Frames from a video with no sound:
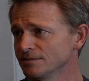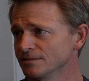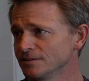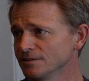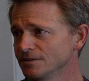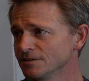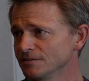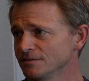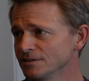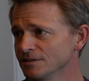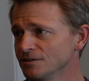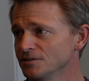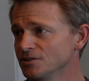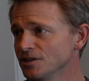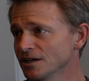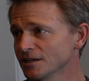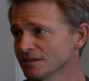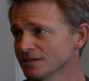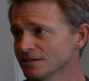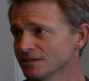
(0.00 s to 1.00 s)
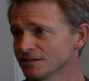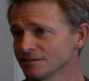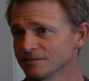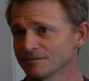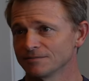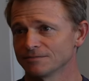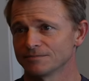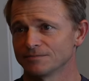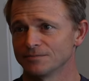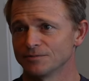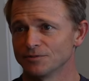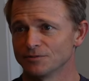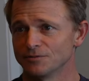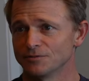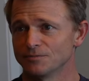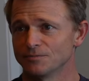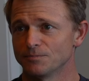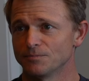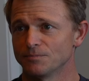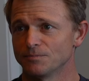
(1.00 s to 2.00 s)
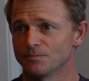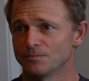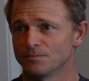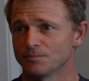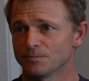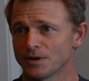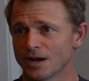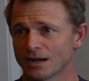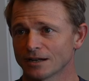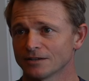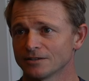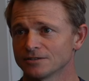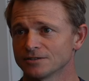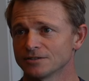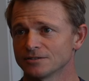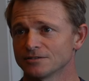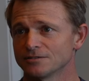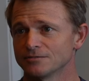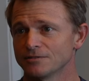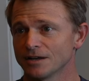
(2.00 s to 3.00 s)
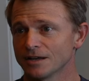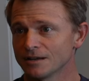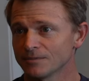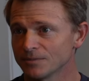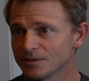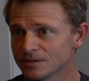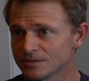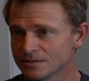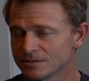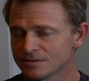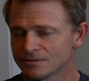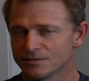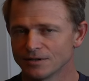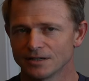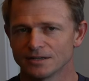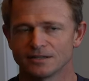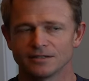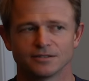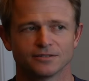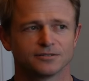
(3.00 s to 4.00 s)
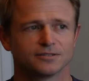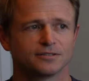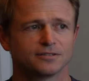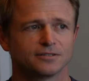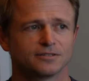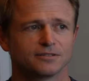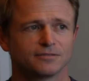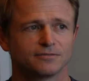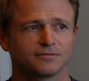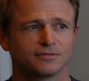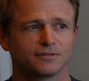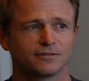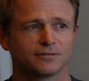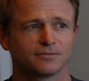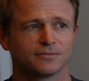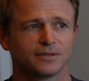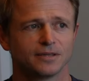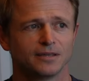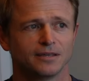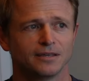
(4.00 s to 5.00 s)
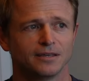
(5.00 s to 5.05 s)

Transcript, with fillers: you know, injecting new practices, new habits, new ideas into the firm.